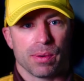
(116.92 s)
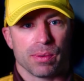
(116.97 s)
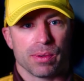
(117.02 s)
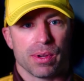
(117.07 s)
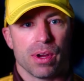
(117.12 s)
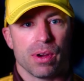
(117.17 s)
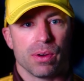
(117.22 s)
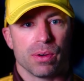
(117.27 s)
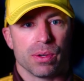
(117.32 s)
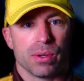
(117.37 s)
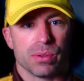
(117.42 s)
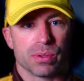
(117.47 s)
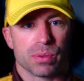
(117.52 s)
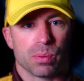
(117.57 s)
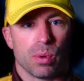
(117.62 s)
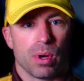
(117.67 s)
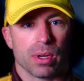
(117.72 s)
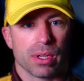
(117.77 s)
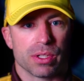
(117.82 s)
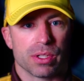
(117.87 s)
don't know who's
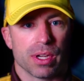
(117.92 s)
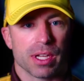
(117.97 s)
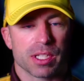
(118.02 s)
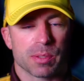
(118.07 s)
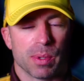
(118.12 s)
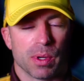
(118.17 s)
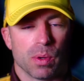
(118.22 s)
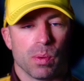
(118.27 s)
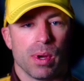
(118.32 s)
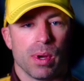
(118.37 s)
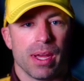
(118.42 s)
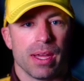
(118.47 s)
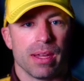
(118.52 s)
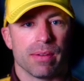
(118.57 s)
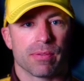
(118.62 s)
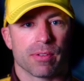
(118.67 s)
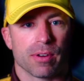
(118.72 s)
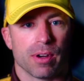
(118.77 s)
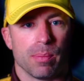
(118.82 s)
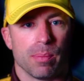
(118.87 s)
one adjustment
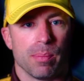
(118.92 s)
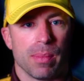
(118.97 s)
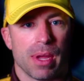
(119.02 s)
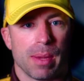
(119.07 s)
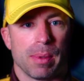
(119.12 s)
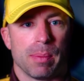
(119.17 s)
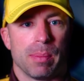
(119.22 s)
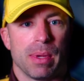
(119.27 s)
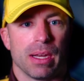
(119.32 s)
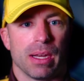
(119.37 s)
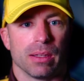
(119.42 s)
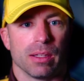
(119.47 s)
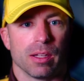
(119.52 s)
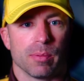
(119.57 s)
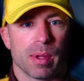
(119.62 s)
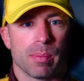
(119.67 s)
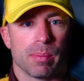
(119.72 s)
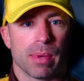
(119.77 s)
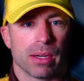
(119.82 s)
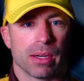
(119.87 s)
away from maybe being a little bit